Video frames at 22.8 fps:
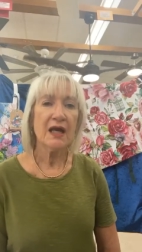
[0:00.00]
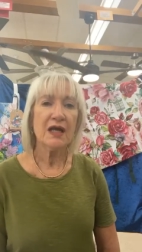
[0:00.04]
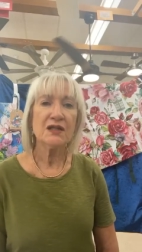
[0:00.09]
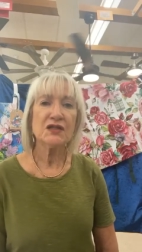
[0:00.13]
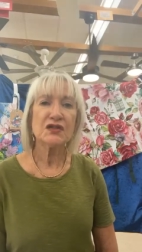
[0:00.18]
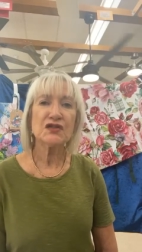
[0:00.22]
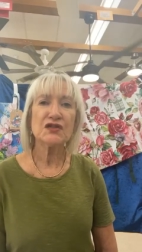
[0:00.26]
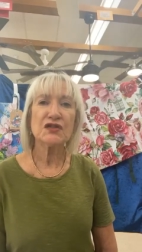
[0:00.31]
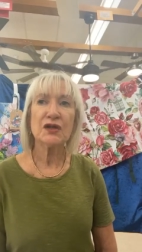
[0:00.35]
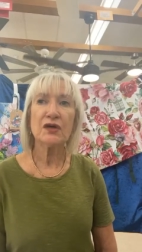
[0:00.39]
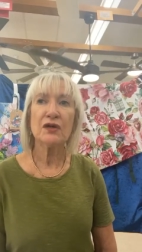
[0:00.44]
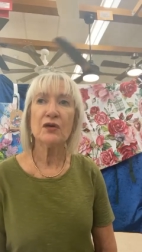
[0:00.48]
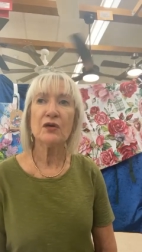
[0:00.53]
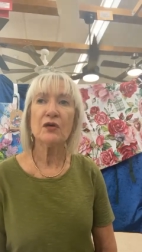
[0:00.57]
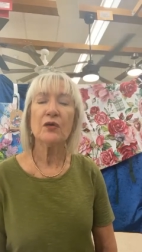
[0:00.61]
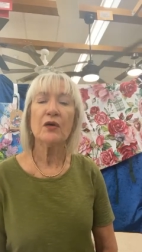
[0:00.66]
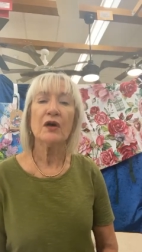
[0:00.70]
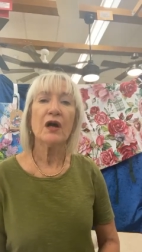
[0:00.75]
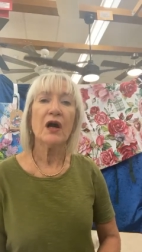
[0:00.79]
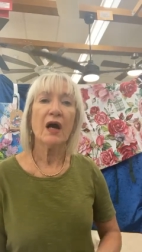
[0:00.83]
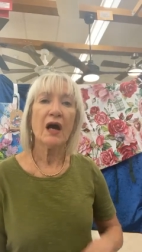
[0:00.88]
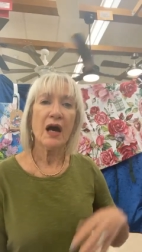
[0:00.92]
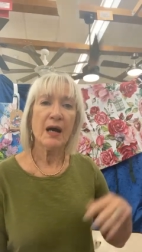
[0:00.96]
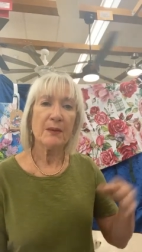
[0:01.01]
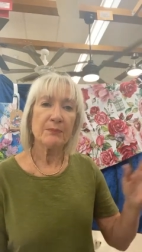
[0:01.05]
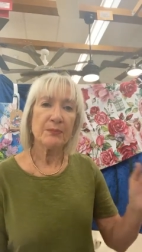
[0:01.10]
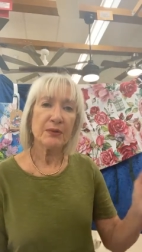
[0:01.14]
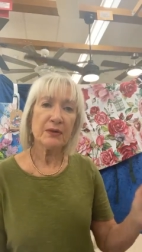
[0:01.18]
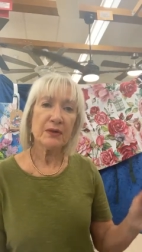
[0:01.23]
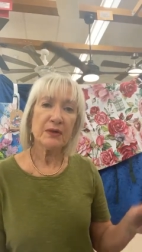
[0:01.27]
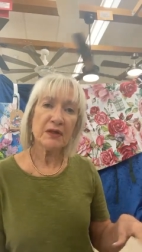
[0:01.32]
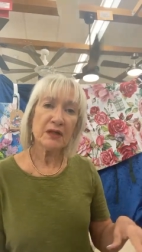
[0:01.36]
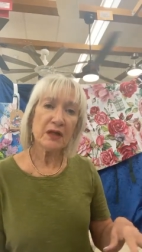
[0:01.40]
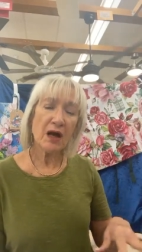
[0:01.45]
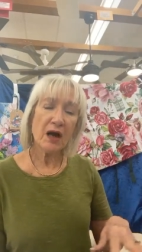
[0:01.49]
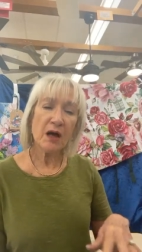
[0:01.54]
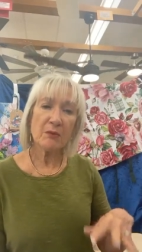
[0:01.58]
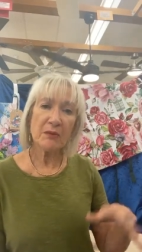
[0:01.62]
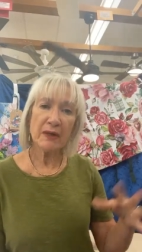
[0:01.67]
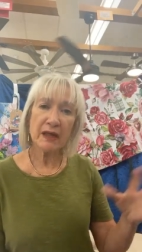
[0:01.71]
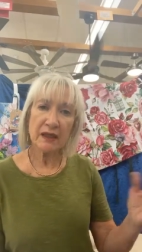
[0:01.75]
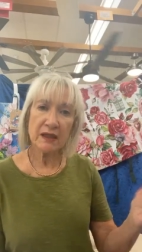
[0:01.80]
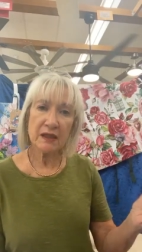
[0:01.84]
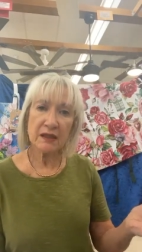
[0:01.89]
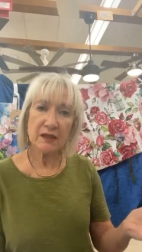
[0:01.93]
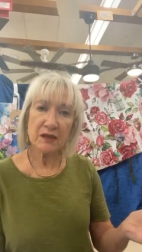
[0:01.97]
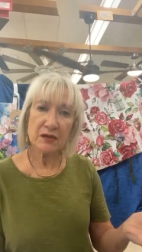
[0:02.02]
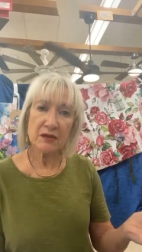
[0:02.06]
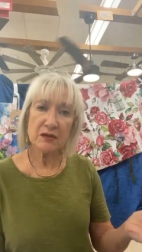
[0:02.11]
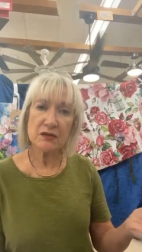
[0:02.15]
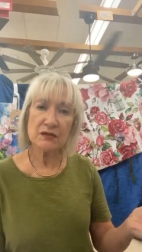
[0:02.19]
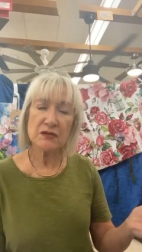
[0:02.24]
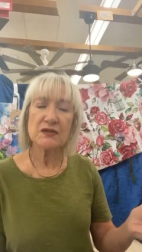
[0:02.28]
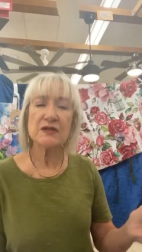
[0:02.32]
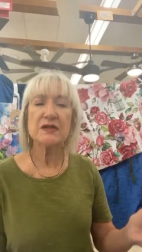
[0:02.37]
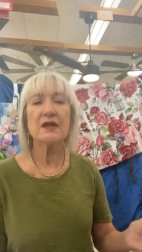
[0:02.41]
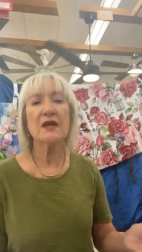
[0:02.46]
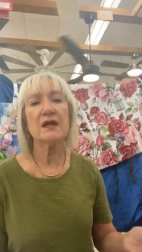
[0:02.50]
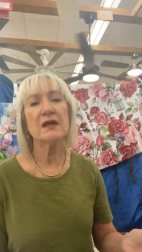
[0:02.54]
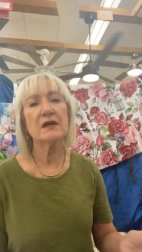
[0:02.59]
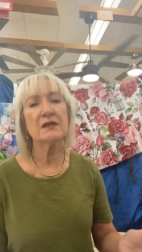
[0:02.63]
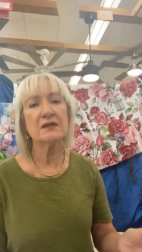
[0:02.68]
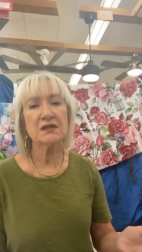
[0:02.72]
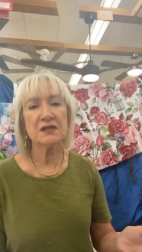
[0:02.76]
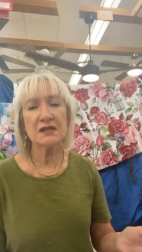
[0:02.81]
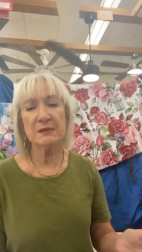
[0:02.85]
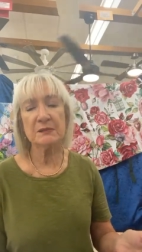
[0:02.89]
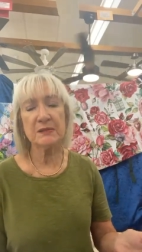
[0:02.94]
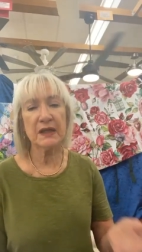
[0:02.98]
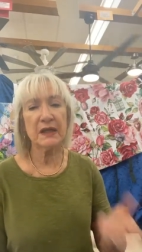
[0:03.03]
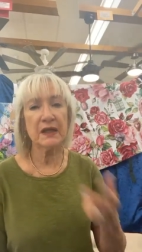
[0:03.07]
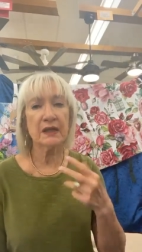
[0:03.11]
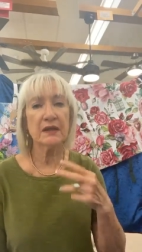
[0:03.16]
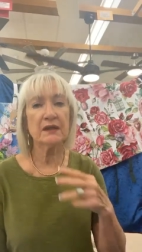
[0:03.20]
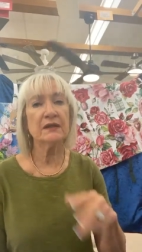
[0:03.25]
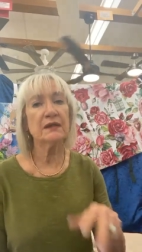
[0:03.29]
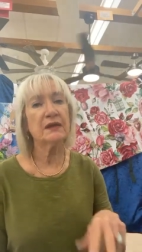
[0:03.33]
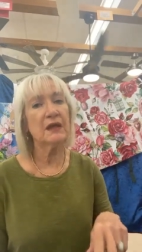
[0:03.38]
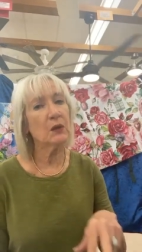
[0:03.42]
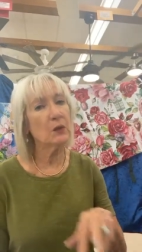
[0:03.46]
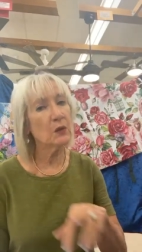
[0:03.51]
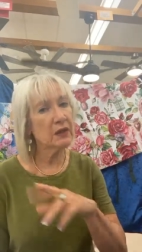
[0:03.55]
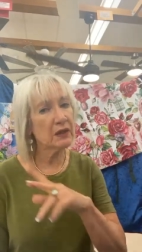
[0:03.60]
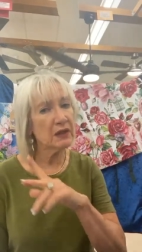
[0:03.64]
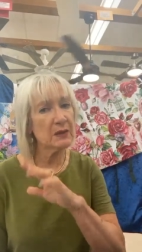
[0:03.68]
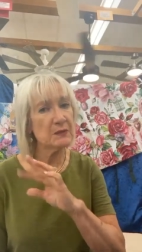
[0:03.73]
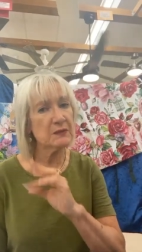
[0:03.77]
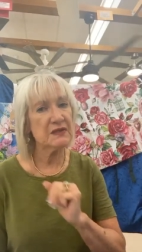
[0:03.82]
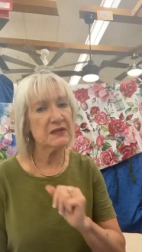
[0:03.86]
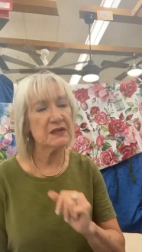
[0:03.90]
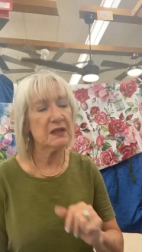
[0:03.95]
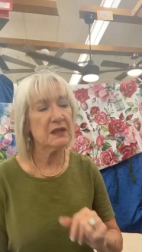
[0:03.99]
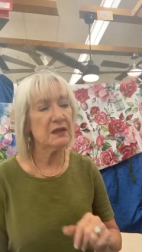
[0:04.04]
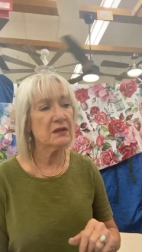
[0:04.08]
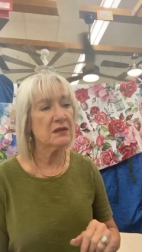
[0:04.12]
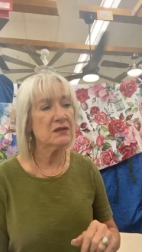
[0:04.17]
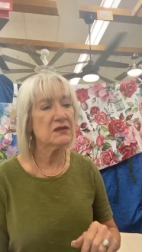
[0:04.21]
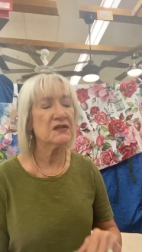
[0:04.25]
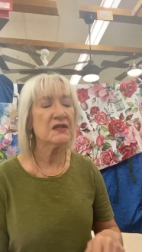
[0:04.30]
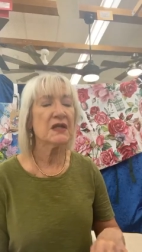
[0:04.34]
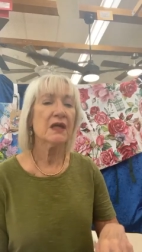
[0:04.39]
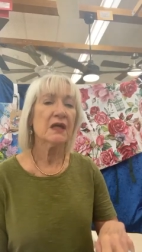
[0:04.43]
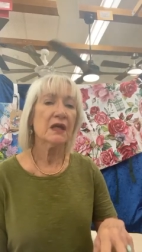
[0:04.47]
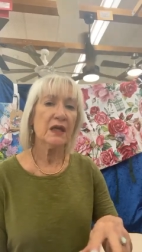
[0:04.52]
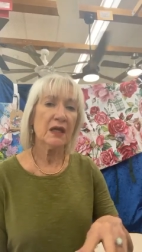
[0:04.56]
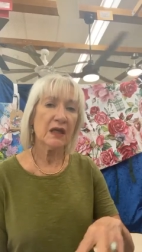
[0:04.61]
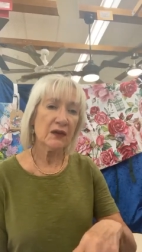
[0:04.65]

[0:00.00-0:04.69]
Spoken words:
And so I put all my kiddos to bed, and they went upstairs,